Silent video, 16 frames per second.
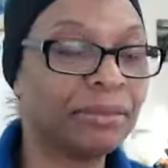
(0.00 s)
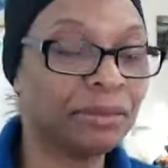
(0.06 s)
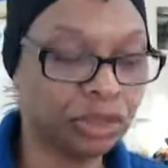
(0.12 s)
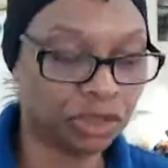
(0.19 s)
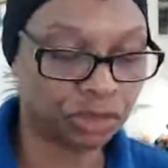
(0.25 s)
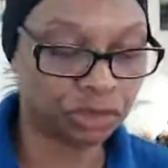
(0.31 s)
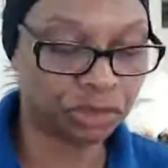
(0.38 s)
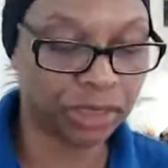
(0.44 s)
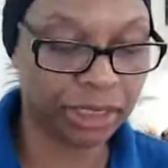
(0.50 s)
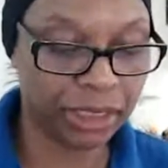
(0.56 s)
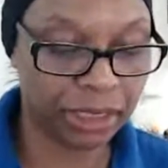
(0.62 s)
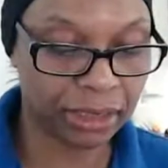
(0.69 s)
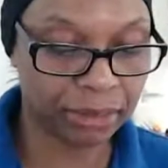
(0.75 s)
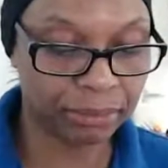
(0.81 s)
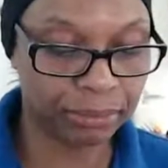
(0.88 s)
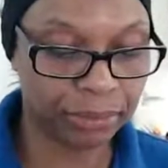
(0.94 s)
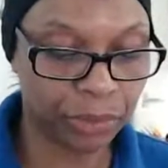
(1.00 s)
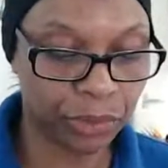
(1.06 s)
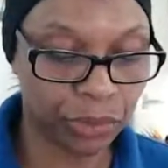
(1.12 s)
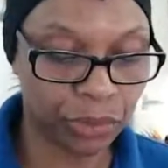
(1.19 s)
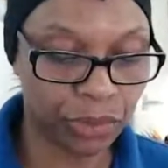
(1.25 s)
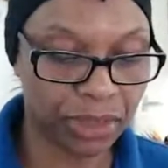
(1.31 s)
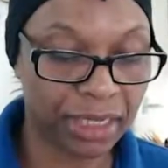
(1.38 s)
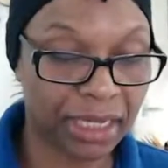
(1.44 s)
just drinking
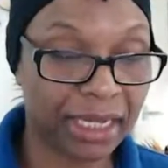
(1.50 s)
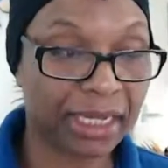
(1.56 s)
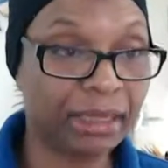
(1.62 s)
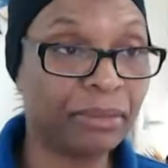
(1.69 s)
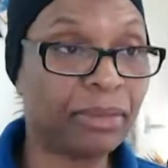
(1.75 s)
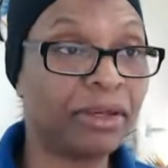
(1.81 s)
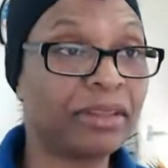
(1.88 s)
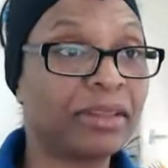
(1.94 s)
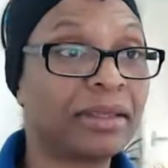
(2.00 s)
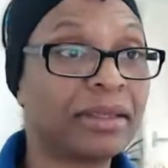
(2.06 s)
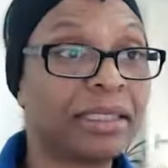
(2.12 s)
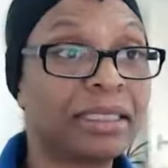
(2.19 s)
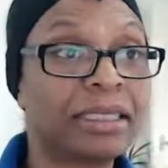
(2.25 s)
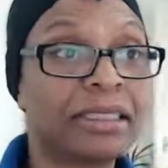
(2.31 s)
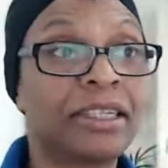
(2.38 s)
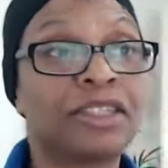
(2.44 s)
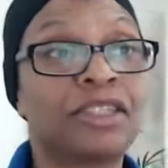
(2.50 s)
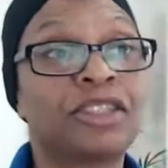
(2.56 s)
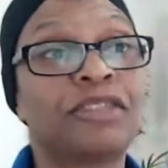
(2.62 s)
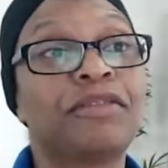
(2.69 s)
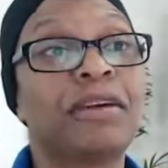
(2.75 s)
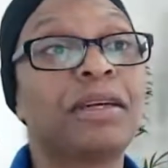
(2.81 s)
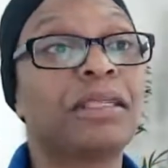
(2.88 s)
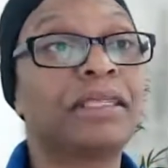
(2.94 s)
pure lime with a touch of
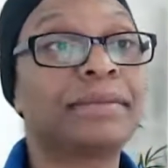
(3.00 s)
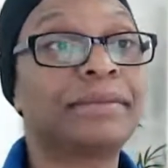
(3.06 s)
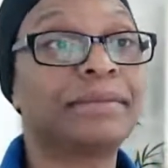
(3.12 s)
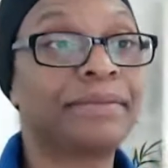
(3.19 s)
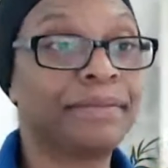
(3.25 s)
honey.